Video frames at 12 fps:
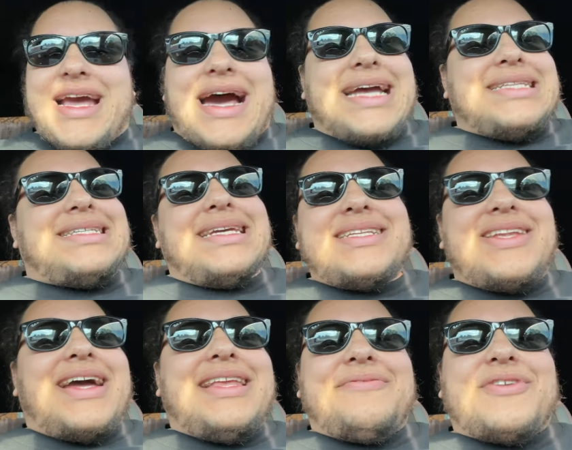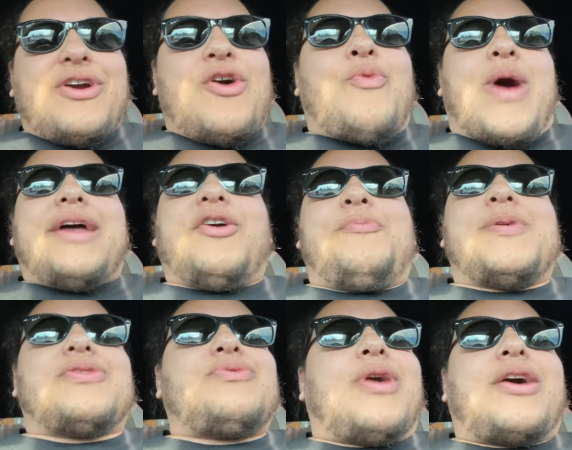I did not even go wide open
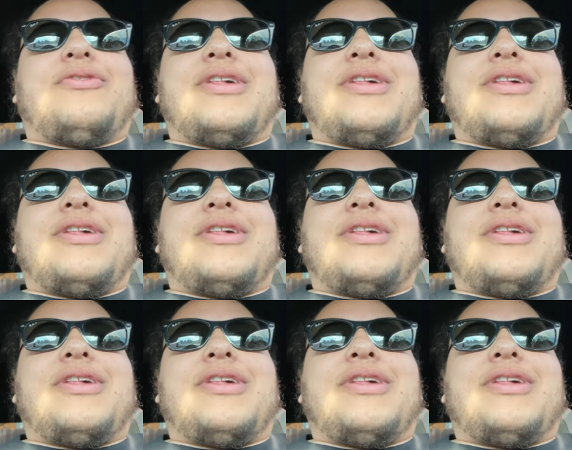throttle.